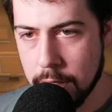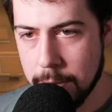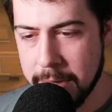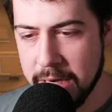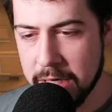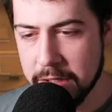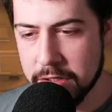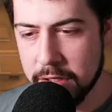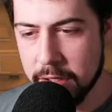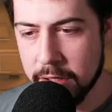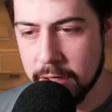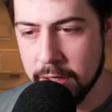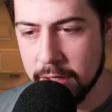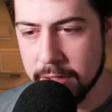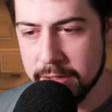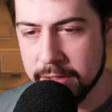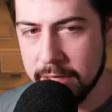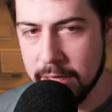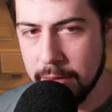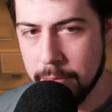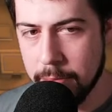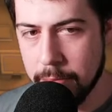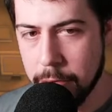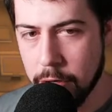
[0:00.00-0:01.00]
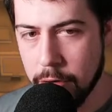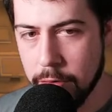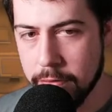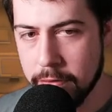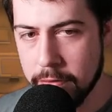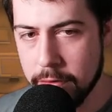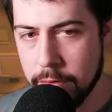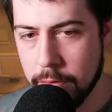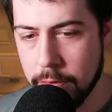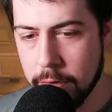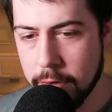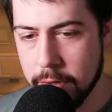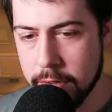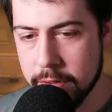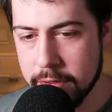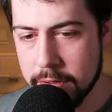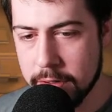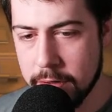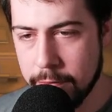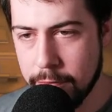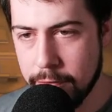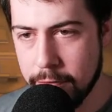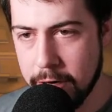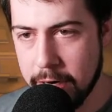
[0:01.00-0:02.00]
I'm actually going to send both towards
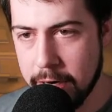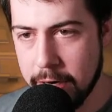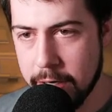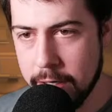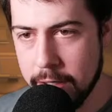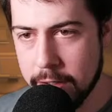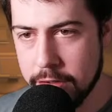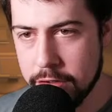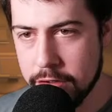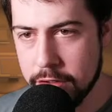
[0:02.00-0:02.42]
Teferi